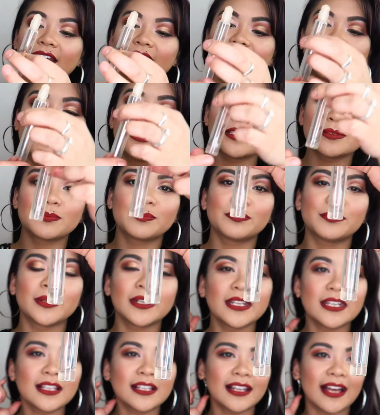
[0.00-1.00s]
kind of looks
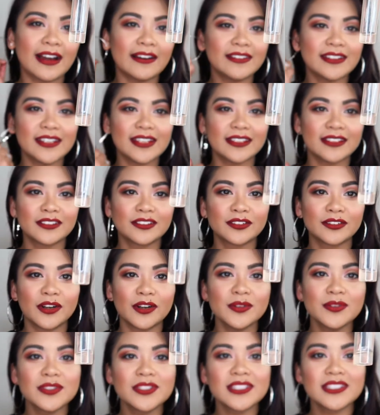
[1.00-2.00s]
pretty cloudy and
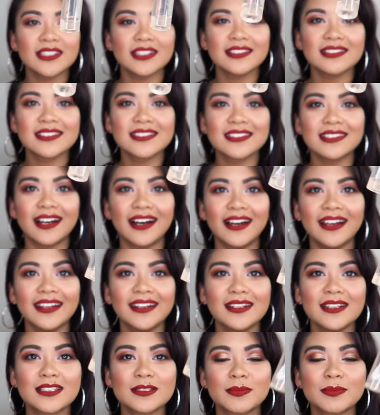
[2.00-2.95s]
gross inside.